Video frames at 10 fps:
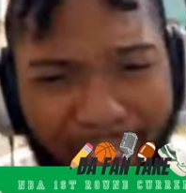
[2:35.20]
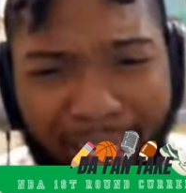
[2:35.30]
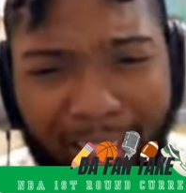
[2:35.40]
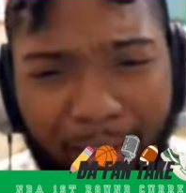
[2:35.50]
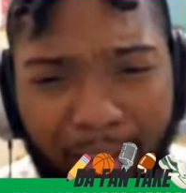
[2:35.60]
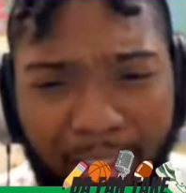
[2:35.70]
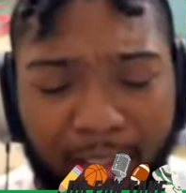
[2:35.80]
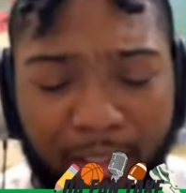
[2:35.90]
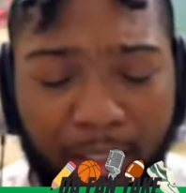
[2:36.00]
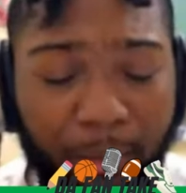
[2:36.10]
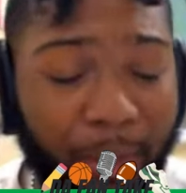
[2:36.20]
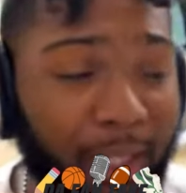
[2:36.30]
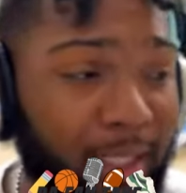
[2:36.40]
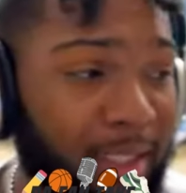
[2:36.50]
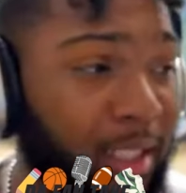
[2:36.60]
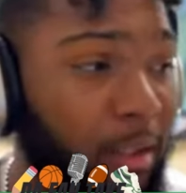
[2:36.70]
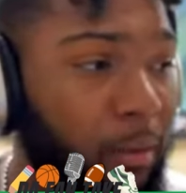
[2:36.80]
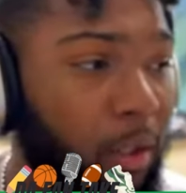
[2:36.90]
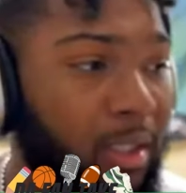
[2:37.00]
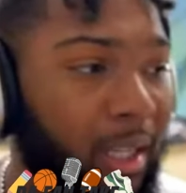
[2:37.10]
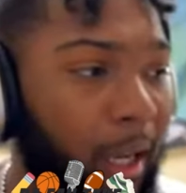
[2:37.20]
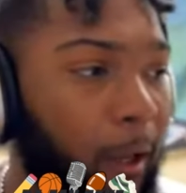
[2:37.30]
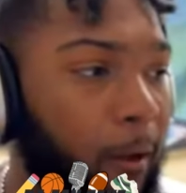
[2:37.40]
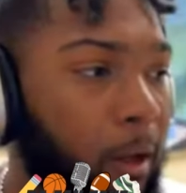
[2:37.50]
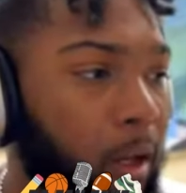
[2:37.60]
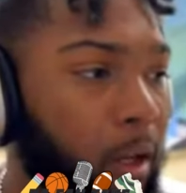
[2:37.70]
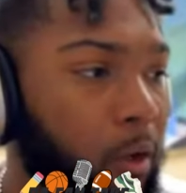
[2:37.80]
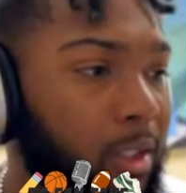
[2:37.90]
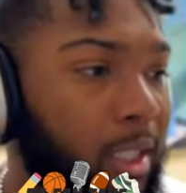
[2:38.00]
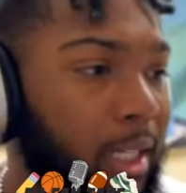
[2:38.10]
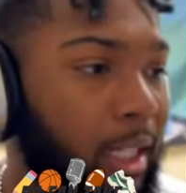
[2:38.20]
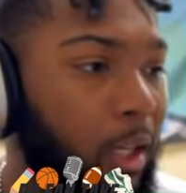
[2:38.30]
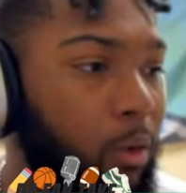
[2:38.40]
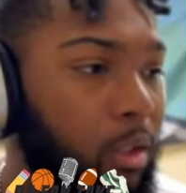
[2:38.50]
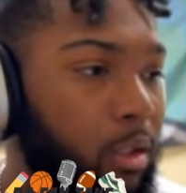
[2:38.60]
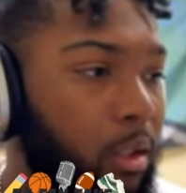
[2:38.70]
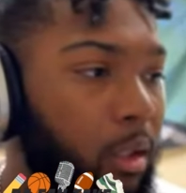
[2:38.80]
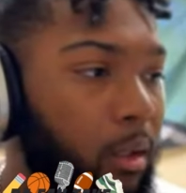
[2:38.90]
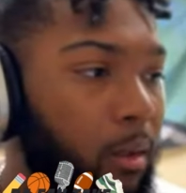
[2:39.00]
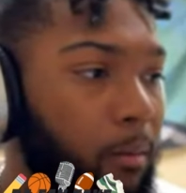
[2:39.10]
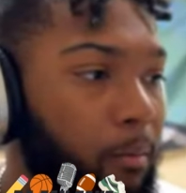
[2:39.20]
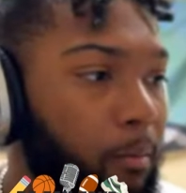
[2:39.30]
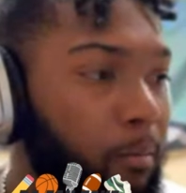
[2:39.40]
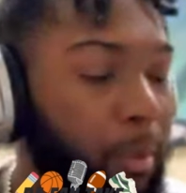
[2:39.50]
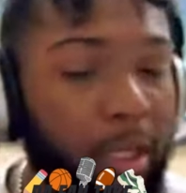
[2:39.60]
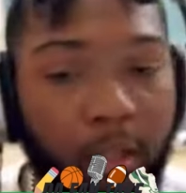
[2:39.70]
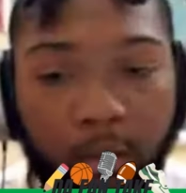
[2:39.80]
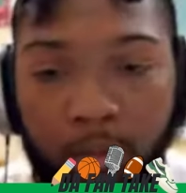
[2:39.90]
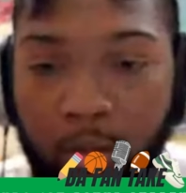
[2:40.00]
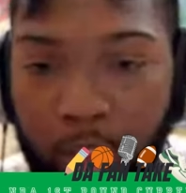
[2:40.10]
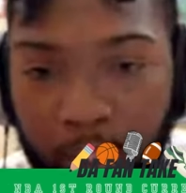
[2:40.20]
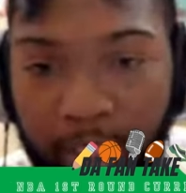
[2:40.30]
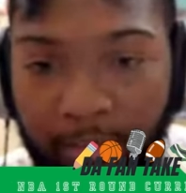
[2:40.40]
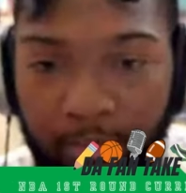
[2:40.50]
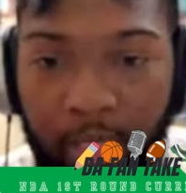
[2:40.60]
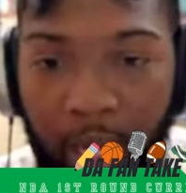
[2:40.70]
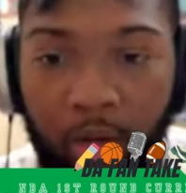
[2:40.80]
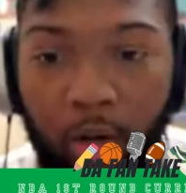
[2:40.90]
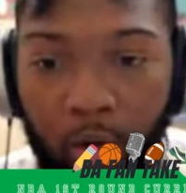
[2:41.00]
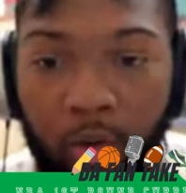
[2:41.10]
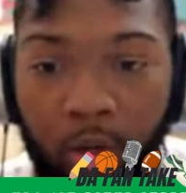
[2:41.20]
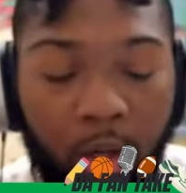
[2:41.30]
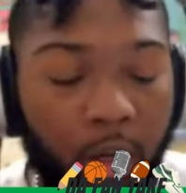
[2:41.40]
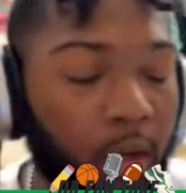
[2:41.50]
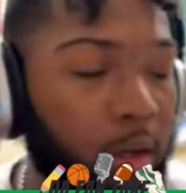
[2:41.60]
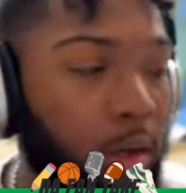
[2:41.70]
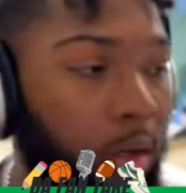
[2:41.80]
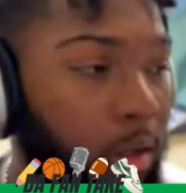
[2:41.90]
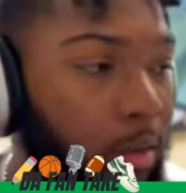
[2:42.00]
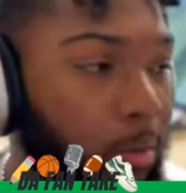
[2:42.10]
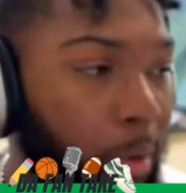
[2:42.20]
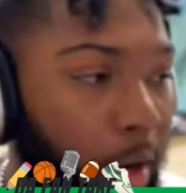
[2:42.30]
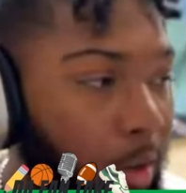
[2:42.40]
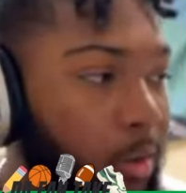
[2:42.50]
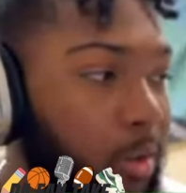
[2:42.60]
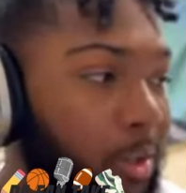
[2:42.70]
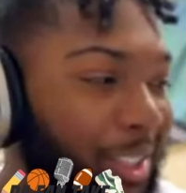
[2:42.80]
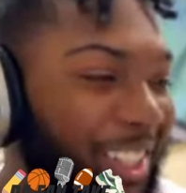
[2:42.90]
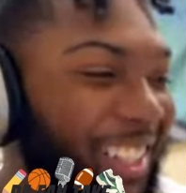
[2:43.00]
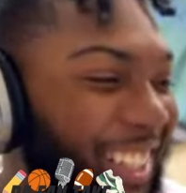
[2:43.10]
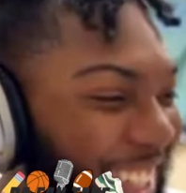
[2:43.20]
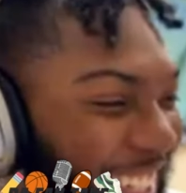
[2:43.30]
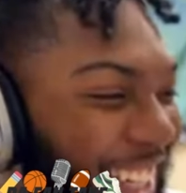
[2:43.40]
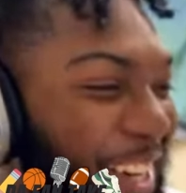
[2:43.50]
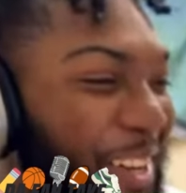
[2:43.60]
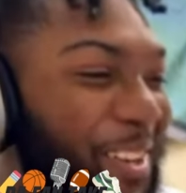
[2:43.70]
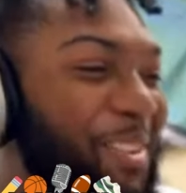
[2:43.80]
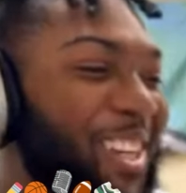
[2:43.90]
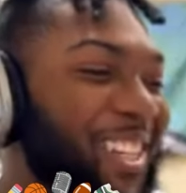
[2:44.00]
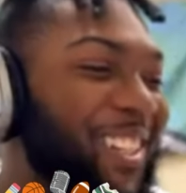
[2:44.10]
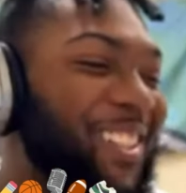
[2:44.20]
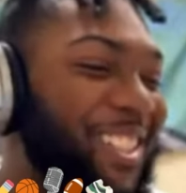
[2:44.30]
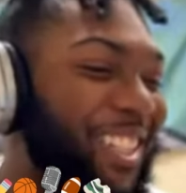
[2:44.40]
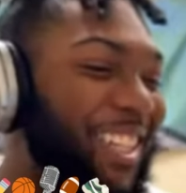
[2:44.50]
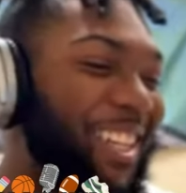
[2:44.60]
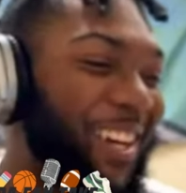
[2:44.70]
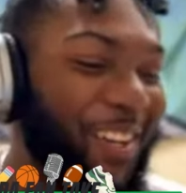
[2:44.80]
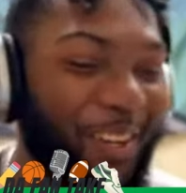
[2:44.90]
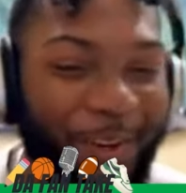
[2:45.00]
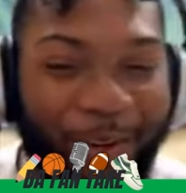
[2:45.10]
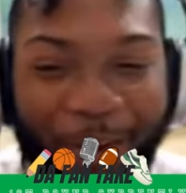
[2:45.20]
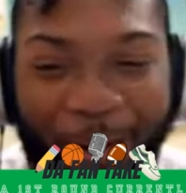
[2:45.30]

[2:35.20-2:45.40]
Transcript: I like that, that, the Pelicans did the first game was that they was uh, beating on Chet down low. Um, pause. you know, Chet down low.